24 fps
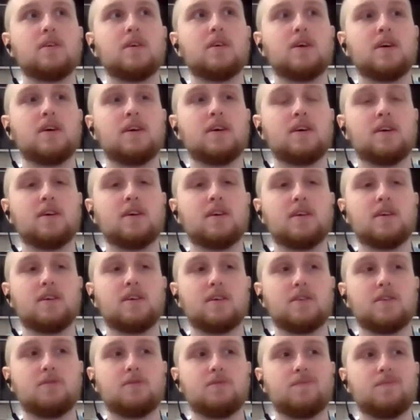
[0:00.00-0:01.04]
uh,
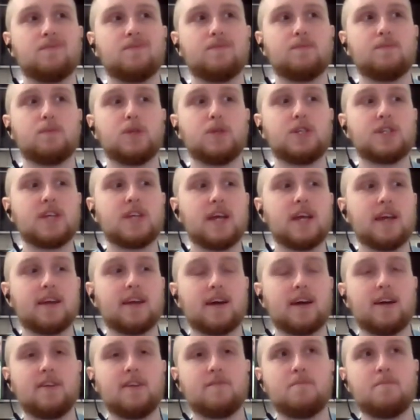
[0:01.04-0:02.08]
would you say it
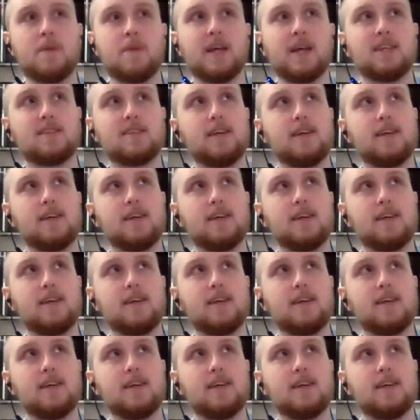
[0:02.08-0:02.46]
kind of makes